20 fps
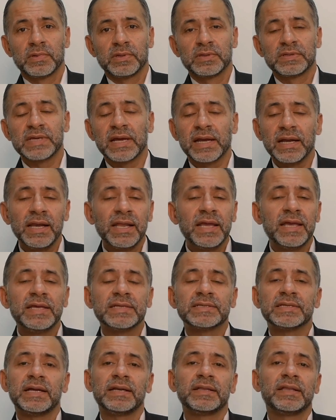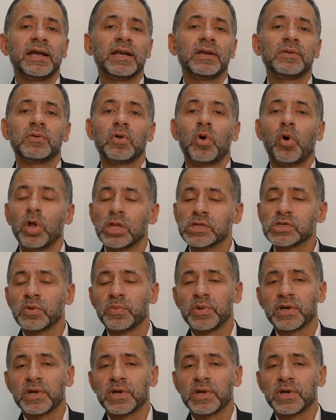Secondly, he said that also